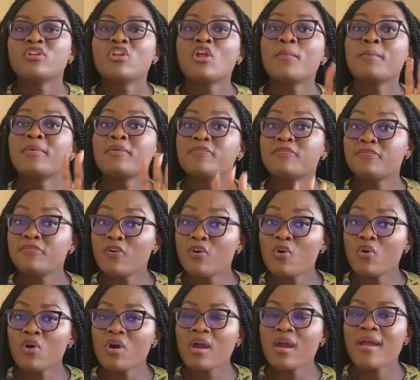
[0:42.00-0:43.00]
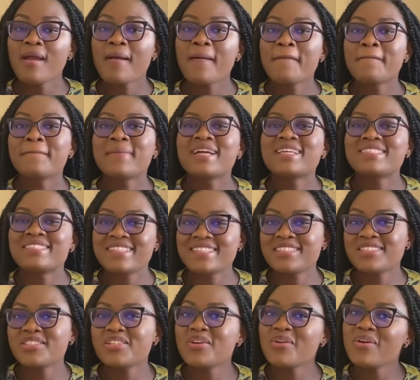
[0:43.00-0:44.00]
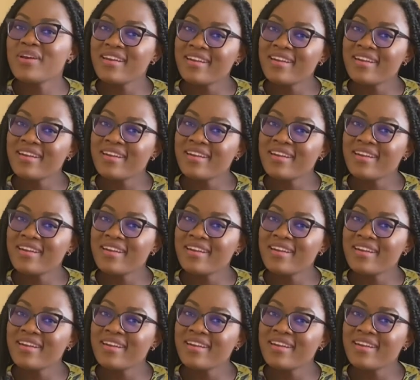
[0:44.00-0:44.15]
Number four, my sister